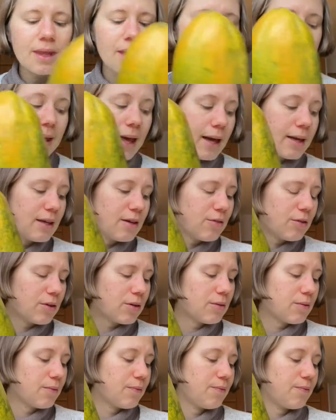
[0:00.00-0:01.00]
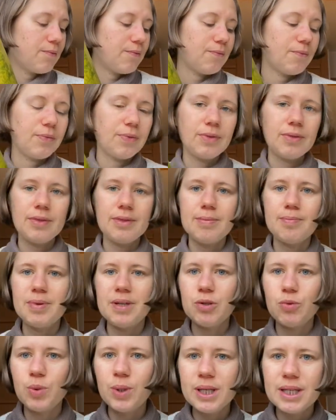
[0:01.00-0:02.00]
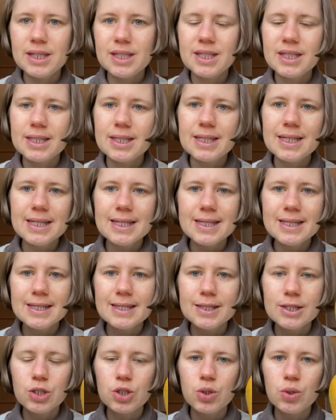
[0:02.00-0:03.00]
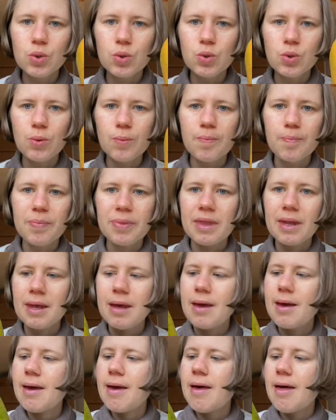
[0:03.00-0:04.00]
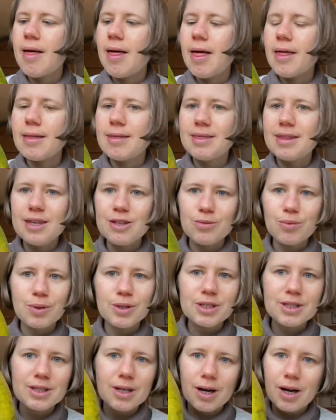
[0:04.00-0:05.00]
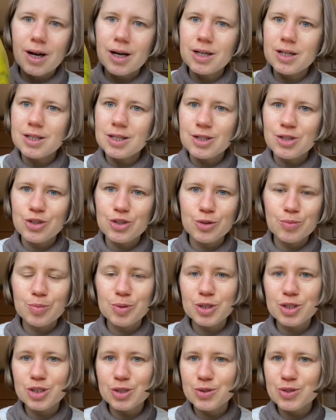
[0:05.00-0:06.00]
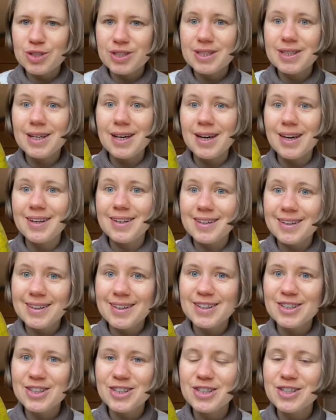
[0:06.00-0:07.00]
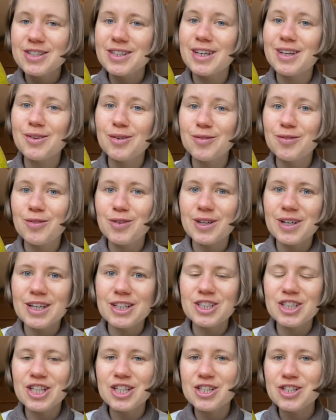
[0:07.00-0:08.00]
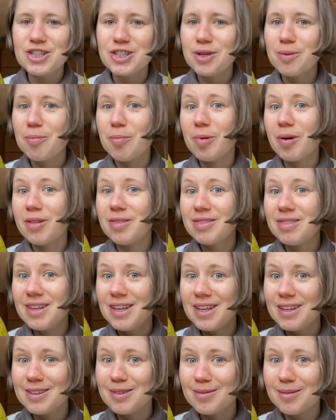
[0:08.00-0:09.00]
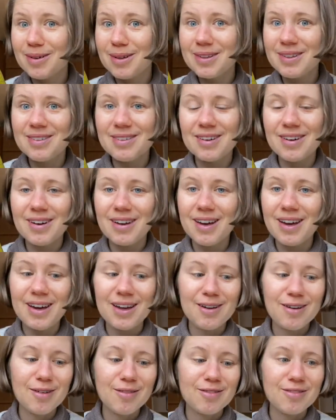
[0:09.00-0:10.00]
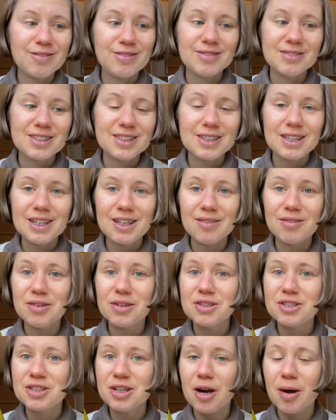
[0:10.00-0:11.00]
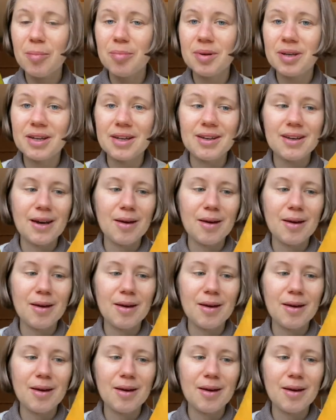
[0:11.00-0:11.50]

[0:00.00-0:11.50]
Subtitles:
Even between these two, these ones are super juicy and delicious and good for digestion, but these ones are kind of even topping it.